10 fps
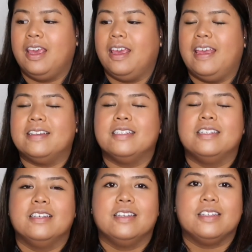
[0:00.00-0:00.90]

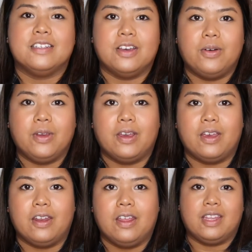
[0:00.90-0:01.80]
It's so
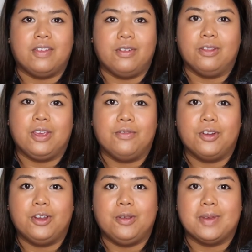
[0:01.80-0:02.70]
good. If you're looking for
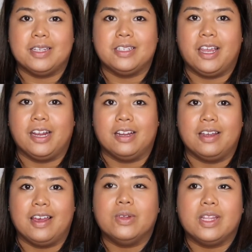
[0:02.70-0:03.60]
a new
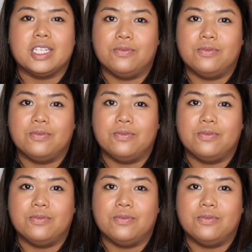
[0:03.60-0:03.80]
mascara, one that's